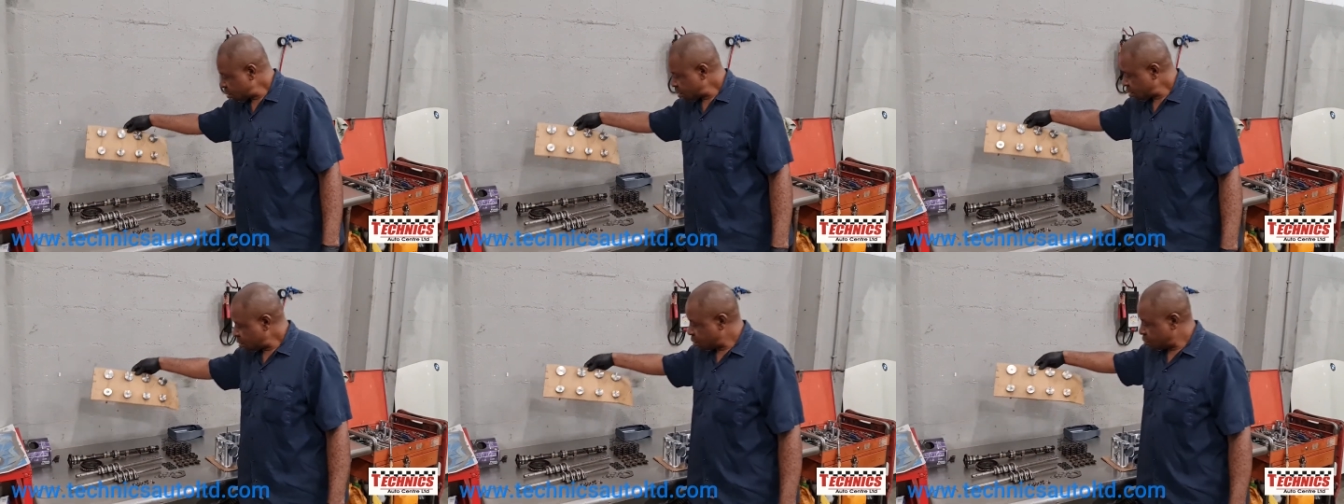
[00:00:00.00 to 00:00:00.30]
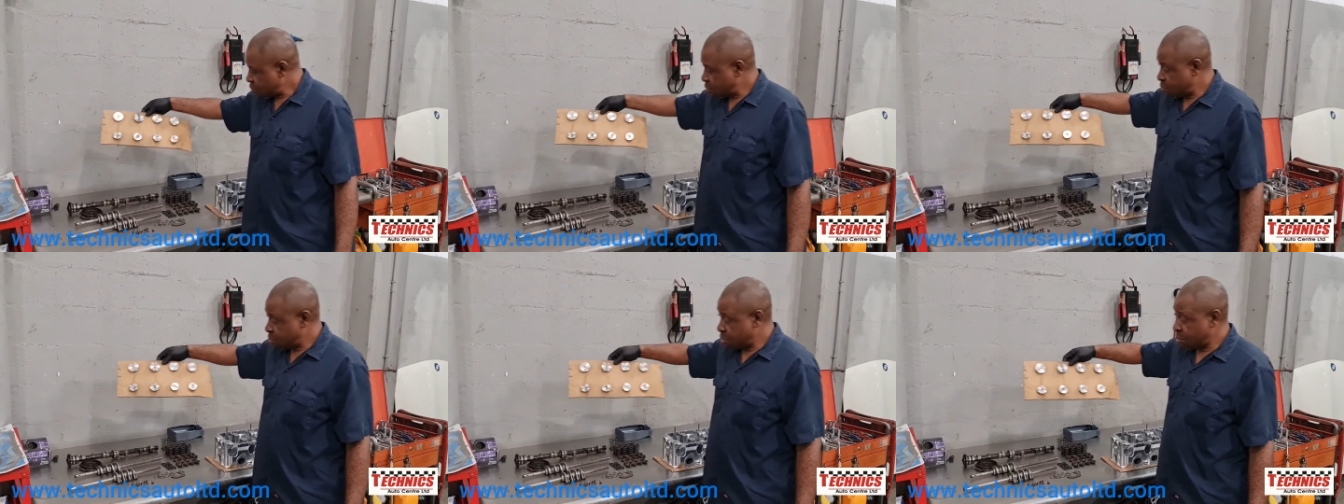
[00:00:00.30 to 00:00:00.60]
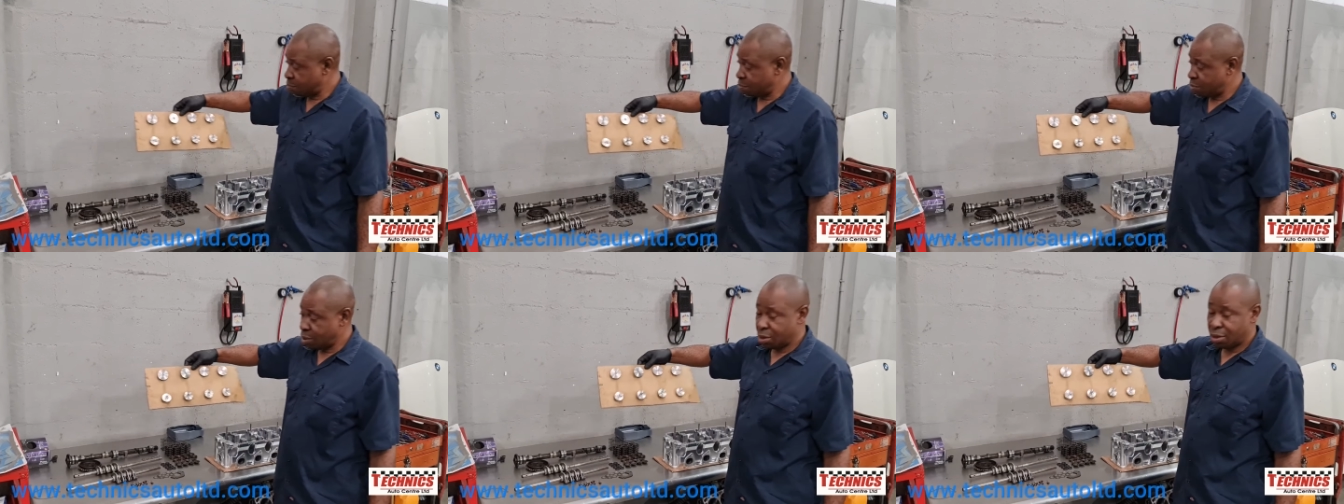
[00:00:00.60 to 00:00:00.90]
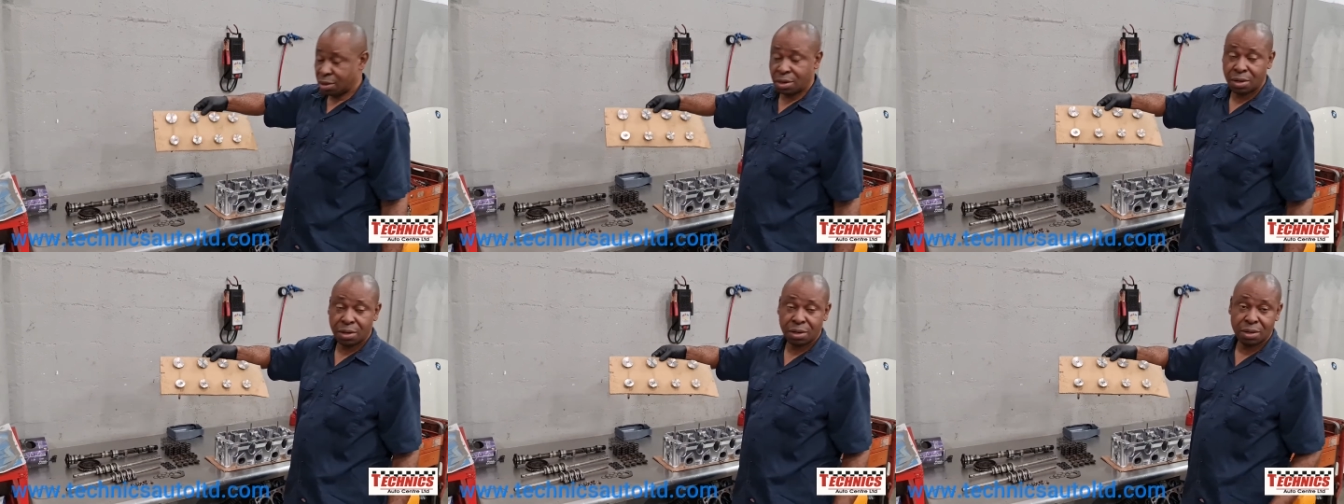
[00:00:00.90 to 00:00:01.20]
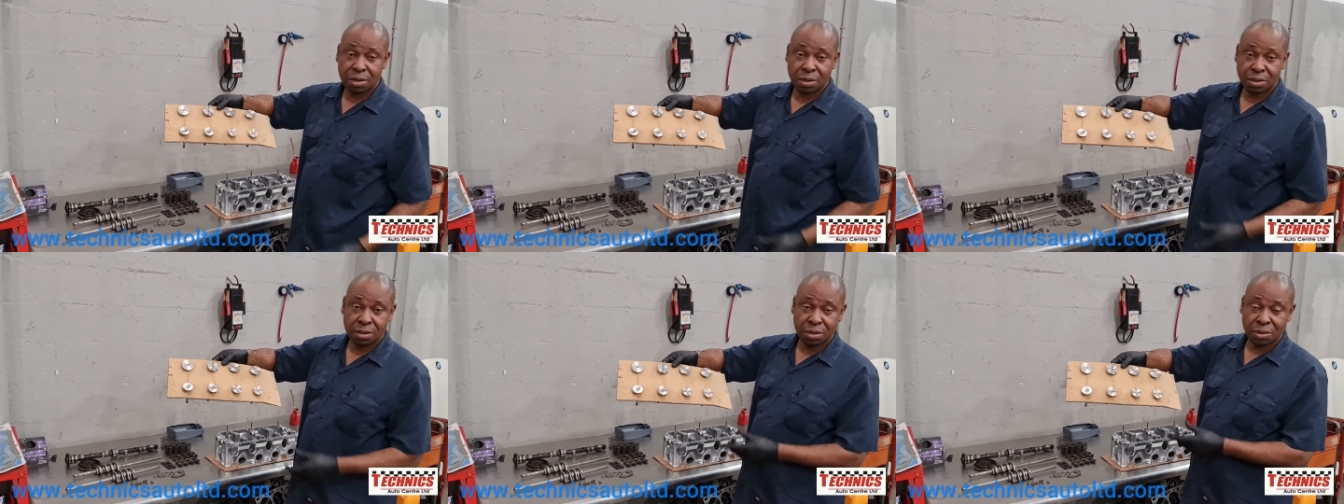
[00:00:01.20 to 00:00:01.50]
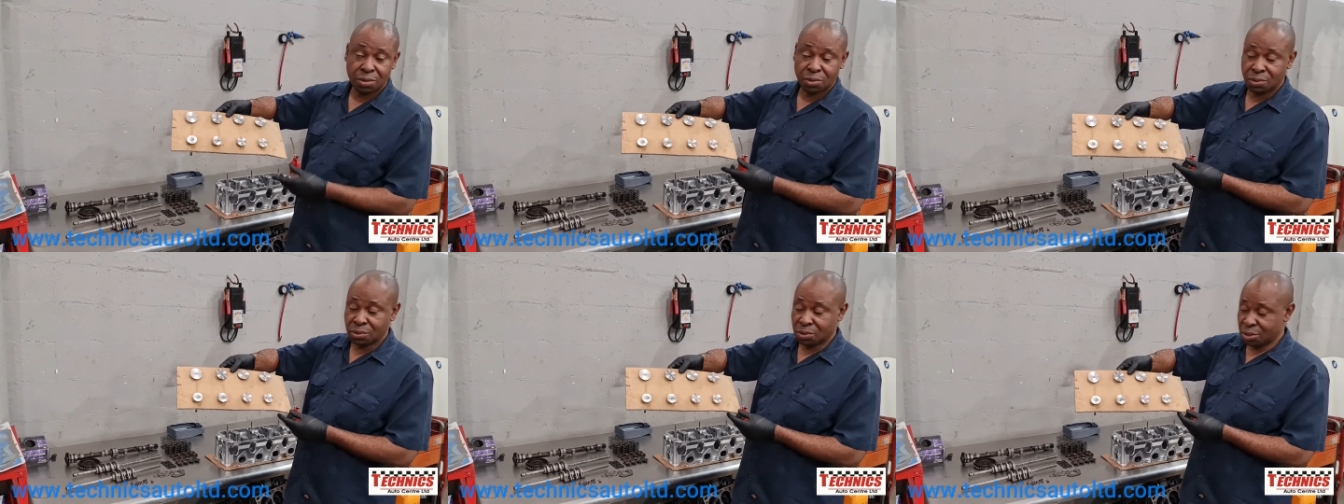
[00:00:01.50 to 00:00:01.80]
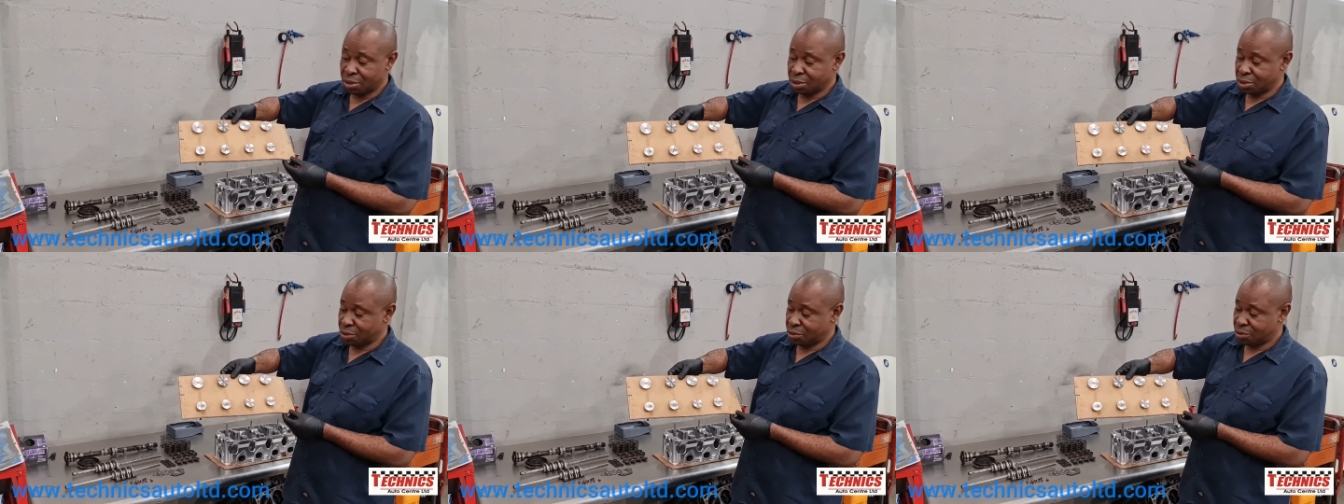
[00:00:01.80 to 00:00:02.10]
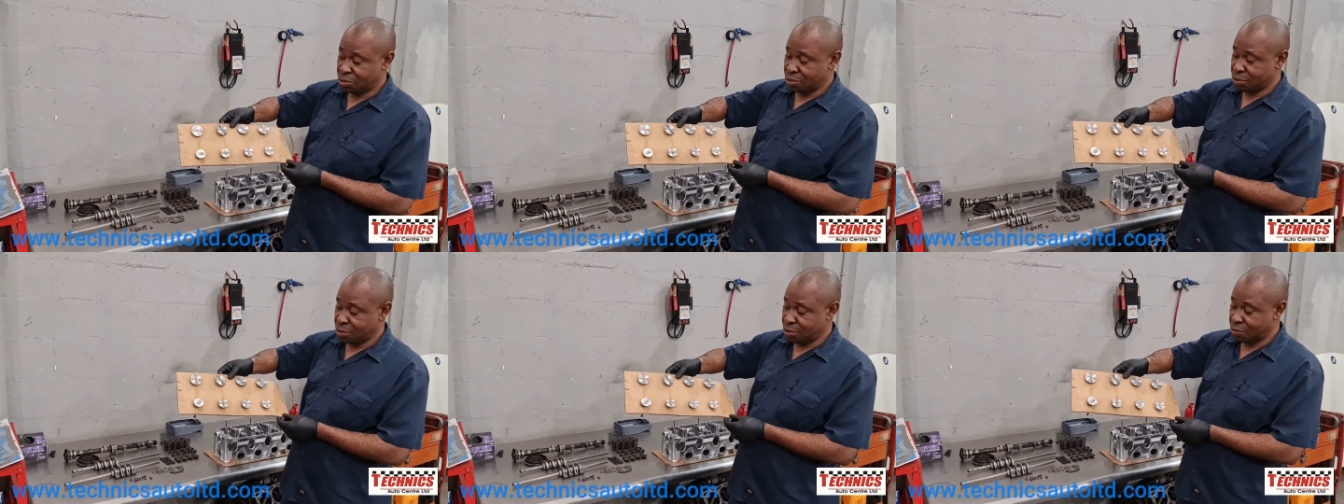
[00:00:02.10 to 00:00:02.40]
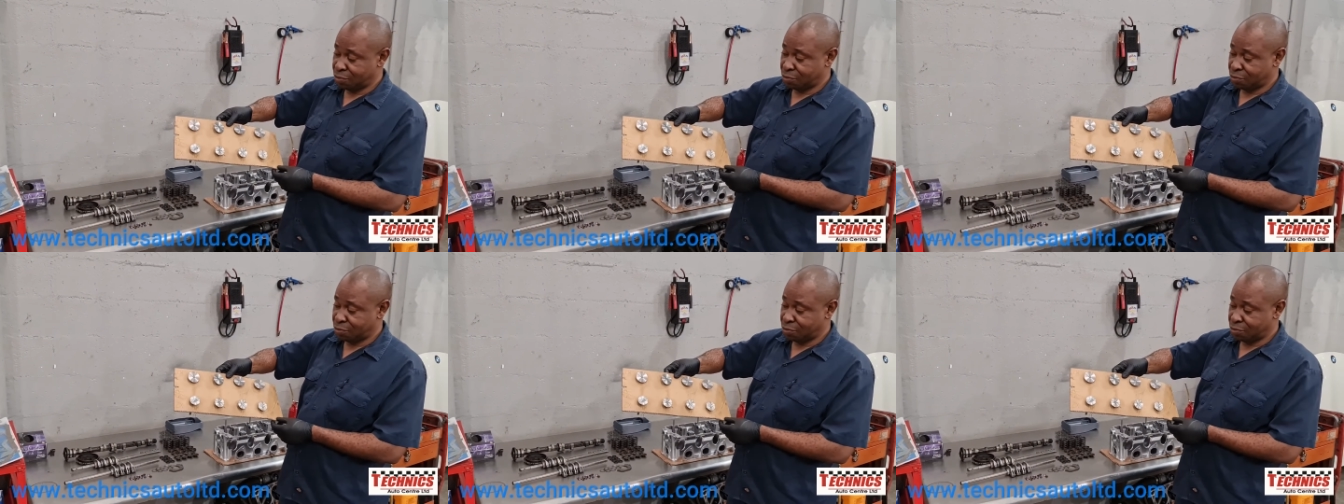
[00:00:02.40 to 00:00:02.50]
And remember, the olden tool